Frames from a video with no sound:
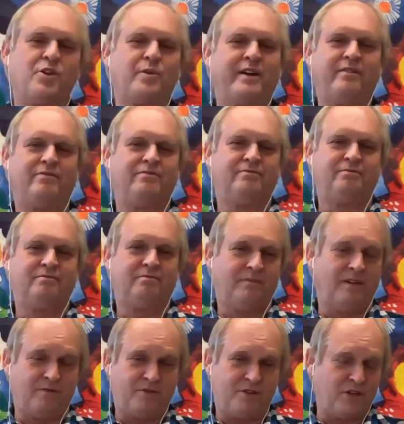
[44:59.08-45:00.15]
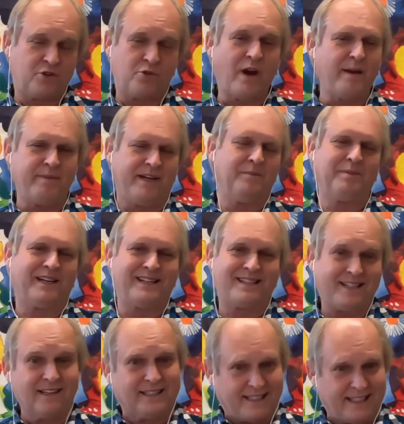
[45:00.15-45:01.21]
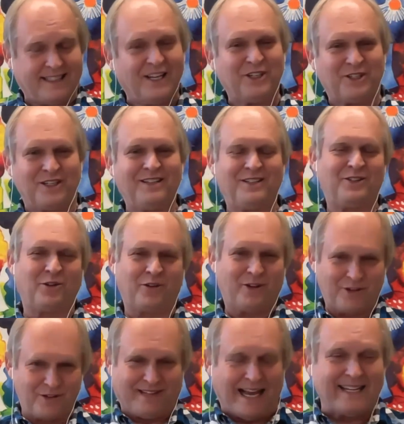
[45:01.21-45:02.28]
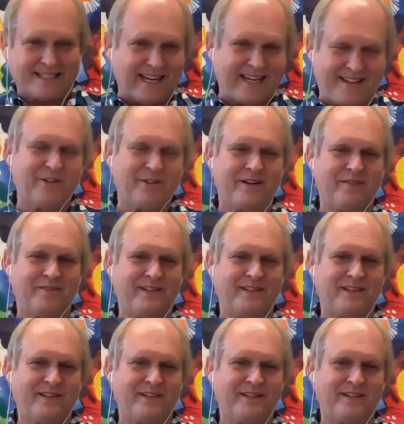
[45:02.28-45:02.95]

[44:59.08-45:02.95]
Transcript: way of describing it, but it's still a decision. So that's a theory of the